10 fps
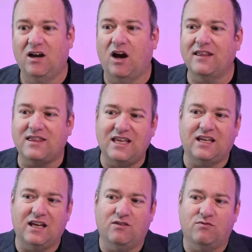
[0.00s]
I think
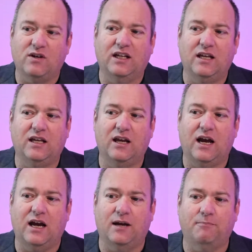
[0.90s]
it really
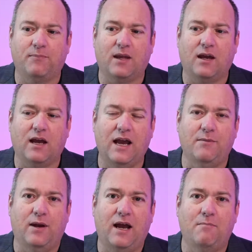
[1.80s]

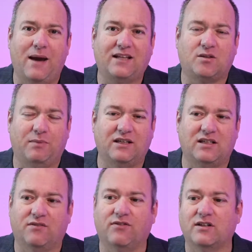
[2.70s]
it makes a big
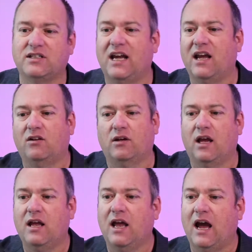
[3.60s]
difference. Yeah, look,
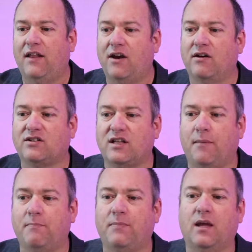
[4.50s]
and there are
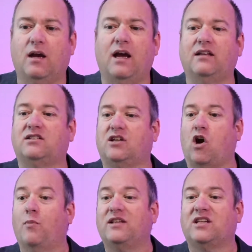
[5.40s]
some
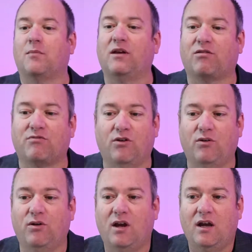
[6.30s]
comments coming
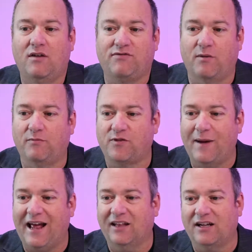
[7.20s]
through from
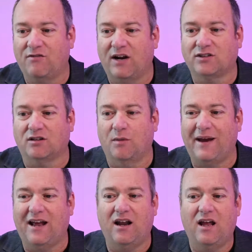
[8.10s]
Alan and Russell
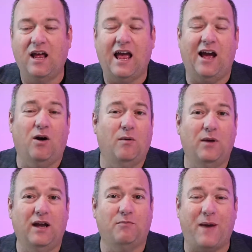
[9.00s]
about how
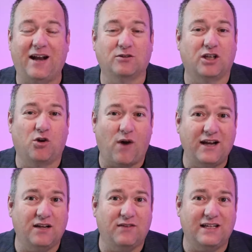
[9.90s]
panels are
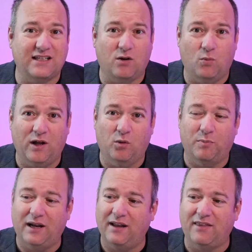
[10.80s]
great if they're done well,
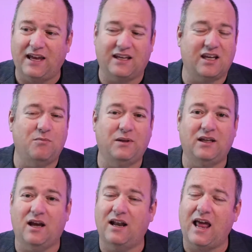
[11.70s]
but they can
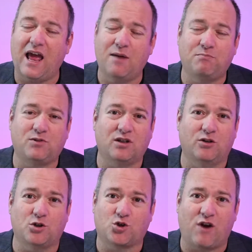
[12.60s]
be an
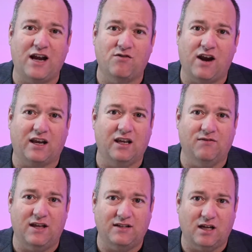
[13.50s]
absolute train wreck if
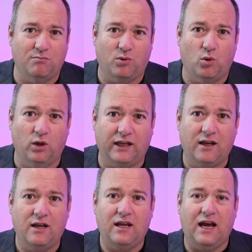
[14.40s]
they're done poorly,
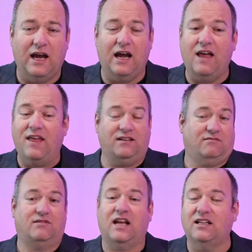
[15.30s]
and
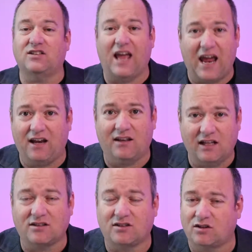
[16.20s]

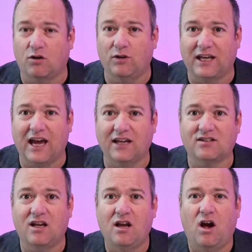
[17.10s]
that's so the case.